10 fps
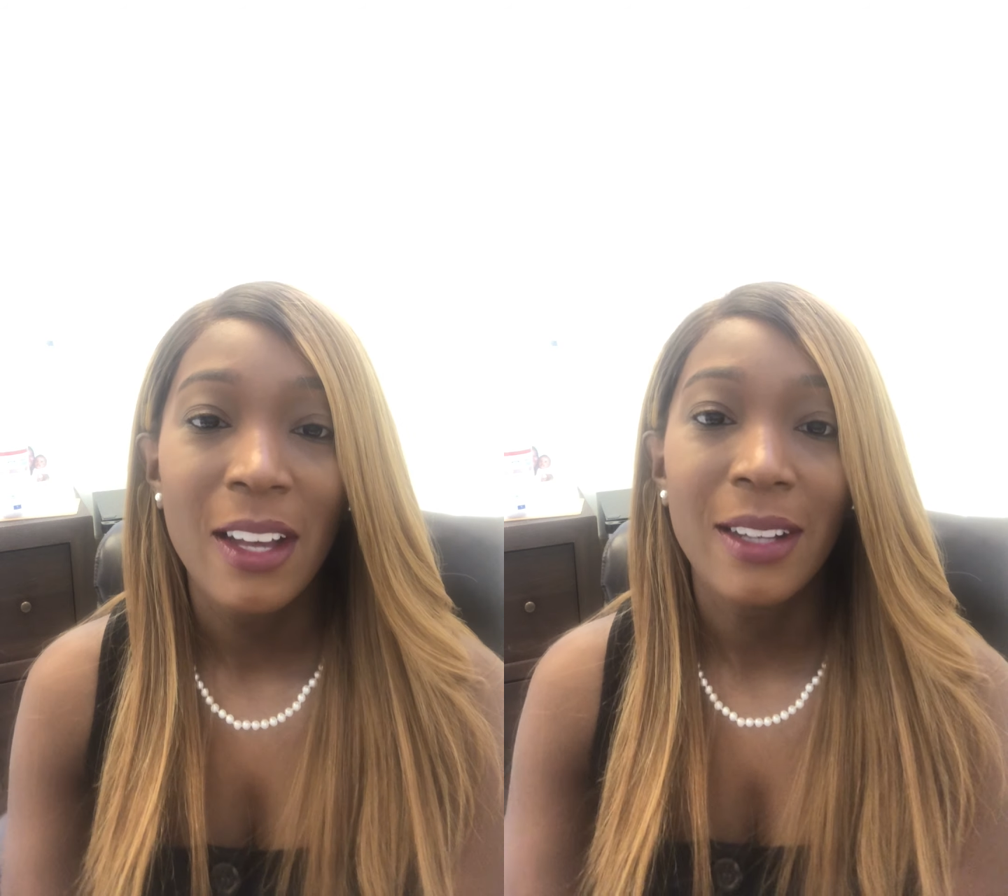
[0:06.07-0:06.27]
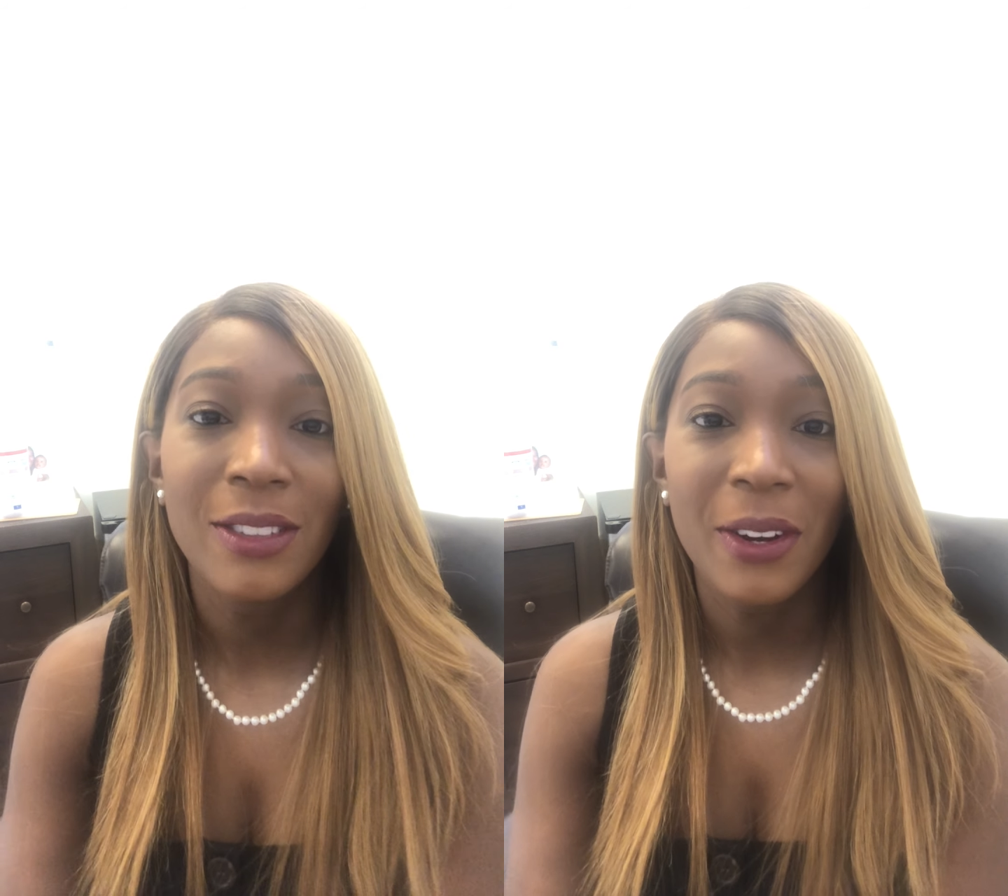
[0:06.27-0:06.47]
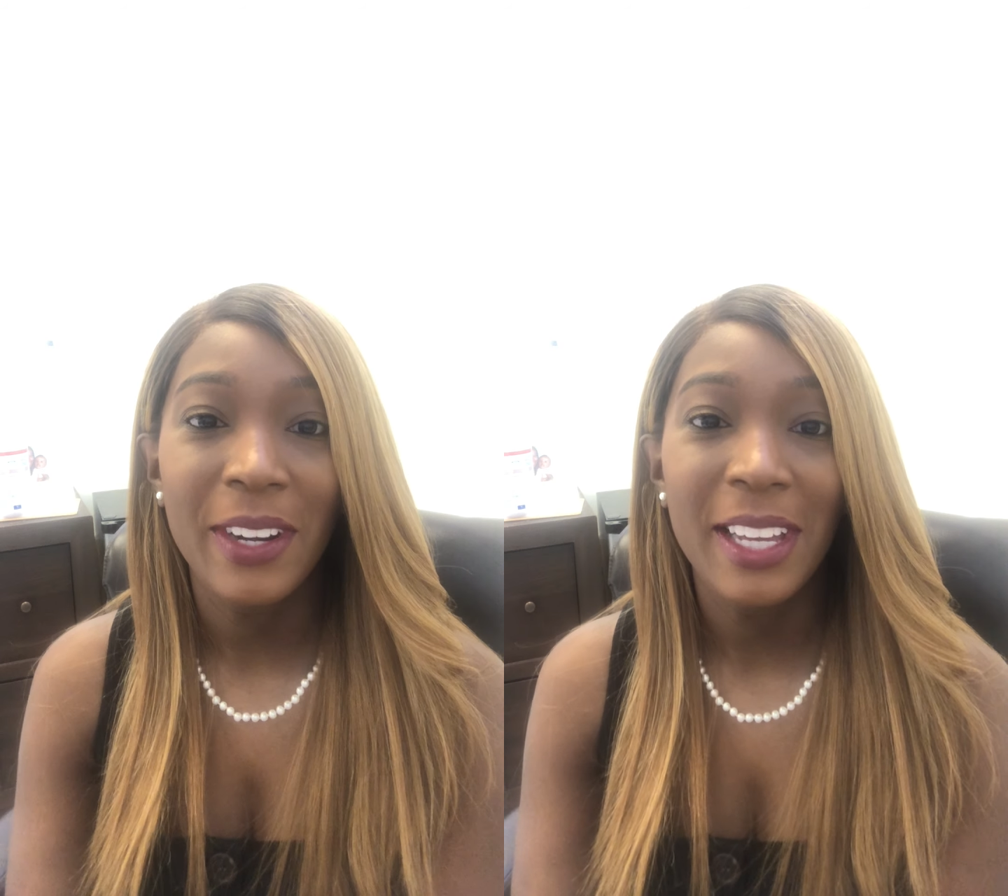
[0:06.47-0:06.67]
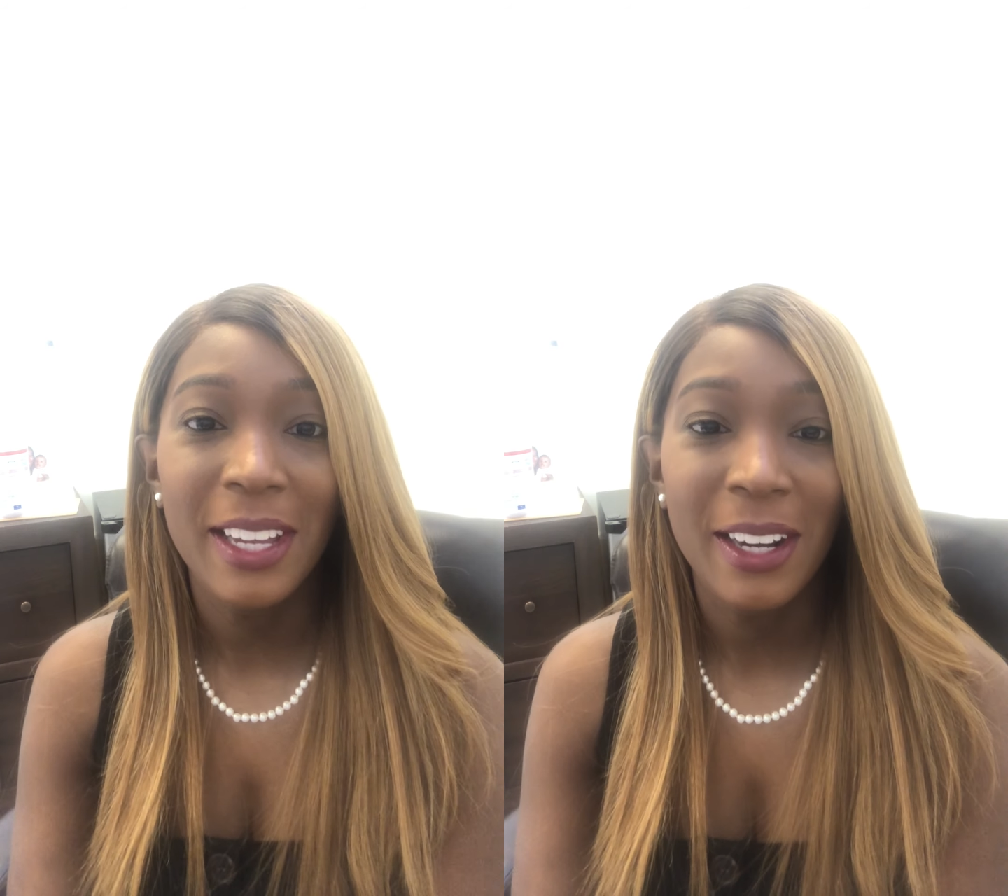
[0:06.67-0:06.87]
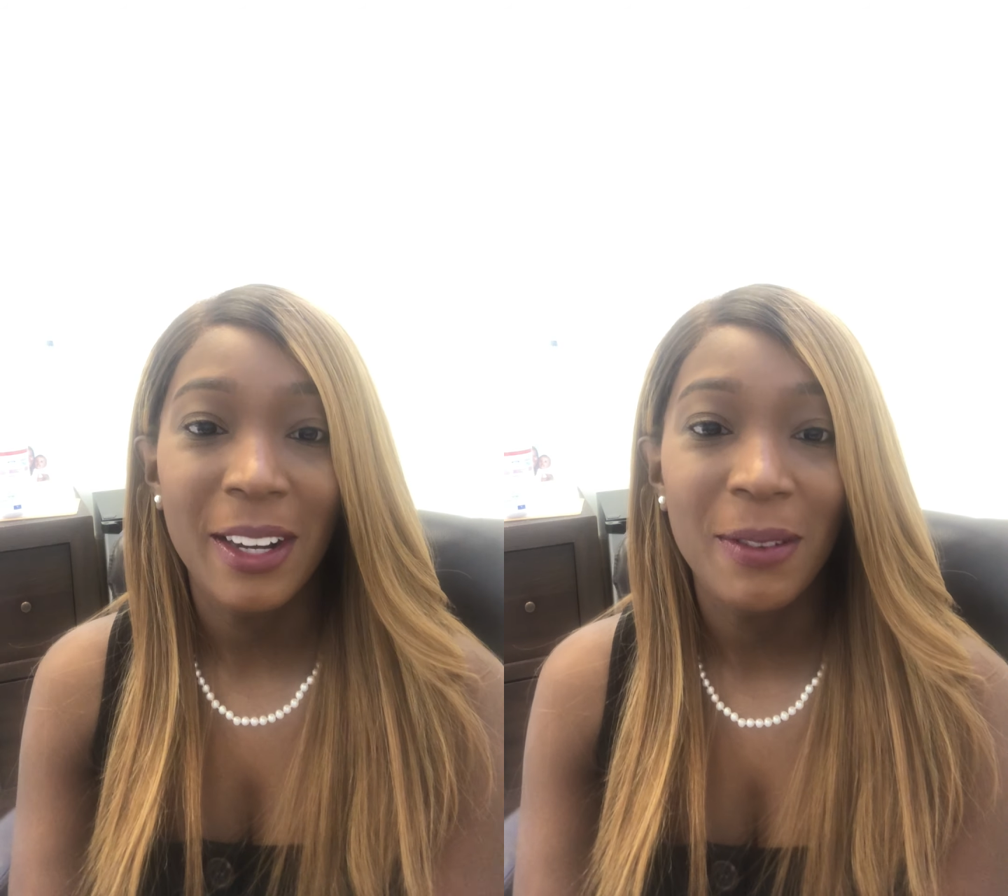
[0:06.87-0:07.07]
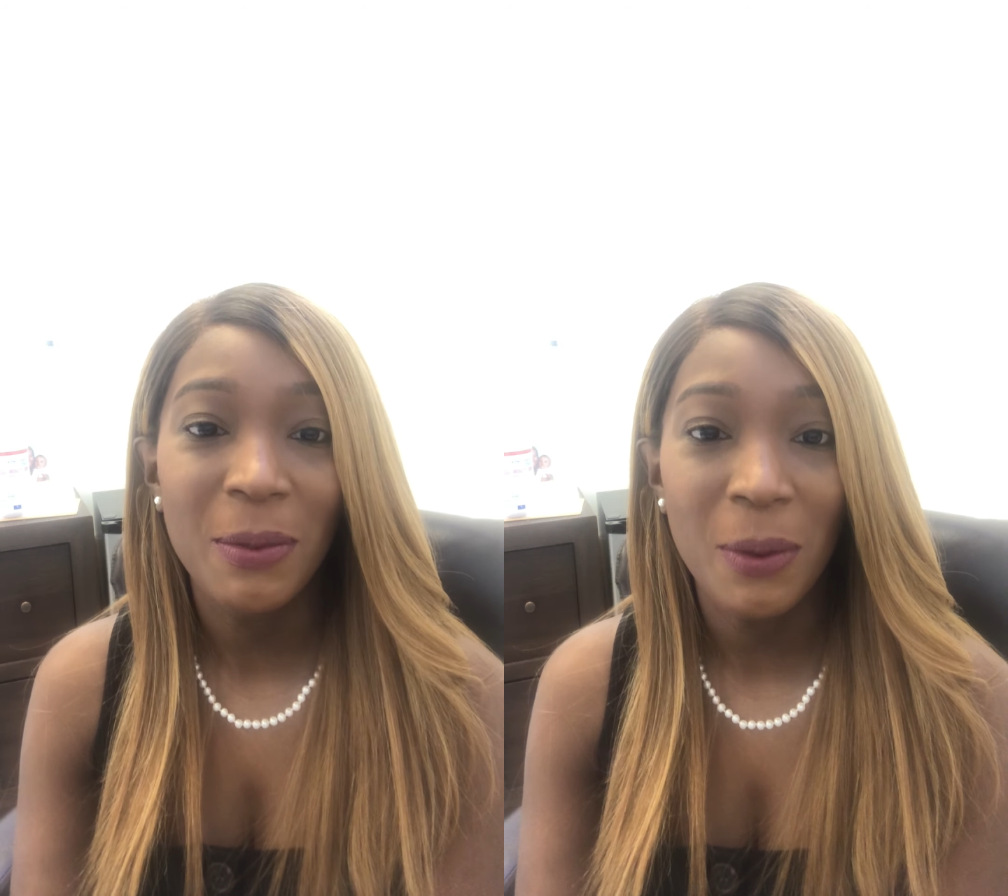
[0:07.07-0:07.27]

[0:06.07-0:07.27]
attorney here